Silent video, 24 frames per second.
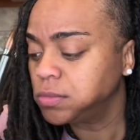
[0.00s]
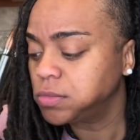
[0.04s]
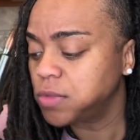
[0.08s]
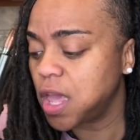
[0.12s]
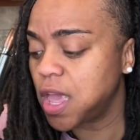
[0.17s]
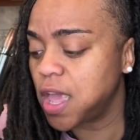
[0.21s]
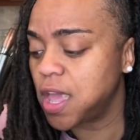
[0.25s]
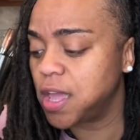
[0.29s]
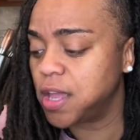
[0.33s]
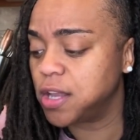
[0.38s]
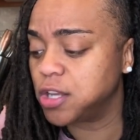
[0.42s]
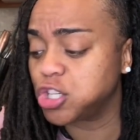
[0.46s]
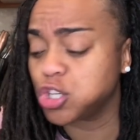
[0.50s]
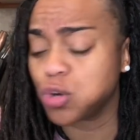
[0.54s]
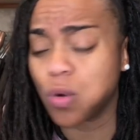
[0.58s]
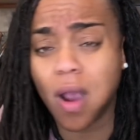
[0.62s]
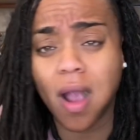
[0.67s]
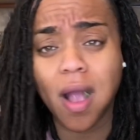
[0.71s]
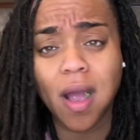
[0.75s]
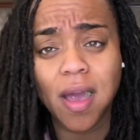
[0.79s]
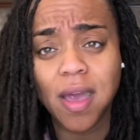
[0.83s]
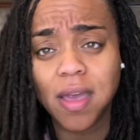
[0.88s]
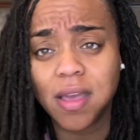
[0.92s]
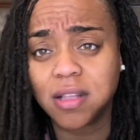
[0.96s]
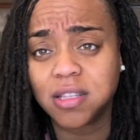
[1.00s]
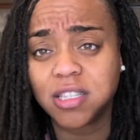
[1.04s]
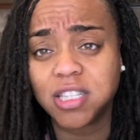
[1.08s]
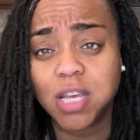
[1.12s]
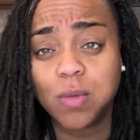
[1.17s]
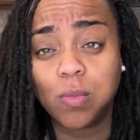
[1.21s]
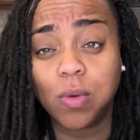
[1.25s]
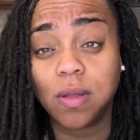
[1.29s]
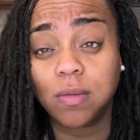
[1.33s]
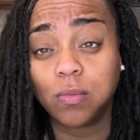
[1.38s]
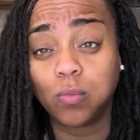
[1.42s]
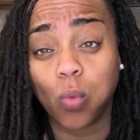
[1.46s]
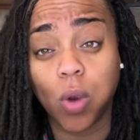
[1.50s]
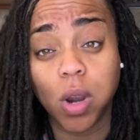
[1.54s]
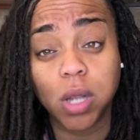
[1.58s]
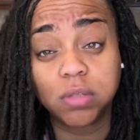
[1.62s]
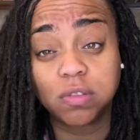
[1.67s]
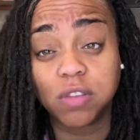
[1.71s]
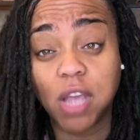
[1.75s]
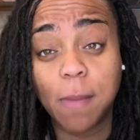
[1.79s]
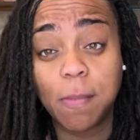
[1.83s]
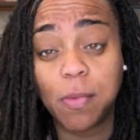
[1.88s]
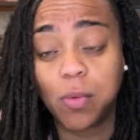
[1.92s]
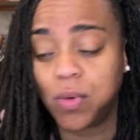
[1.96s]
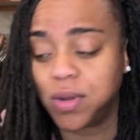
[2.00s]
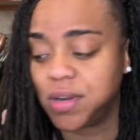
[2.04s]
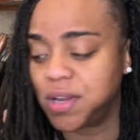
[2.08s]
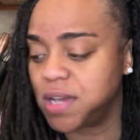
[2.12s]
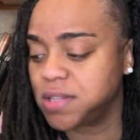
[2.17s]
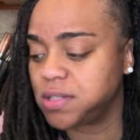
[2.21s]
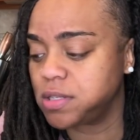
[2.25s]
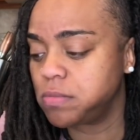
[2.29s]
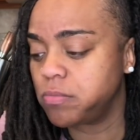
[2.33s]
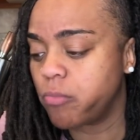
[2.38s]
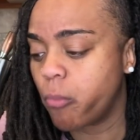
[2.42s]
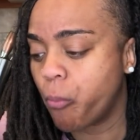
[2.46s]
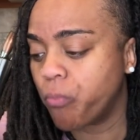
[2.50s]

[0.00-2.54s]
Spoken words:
and try and see what works for him and what doesn't.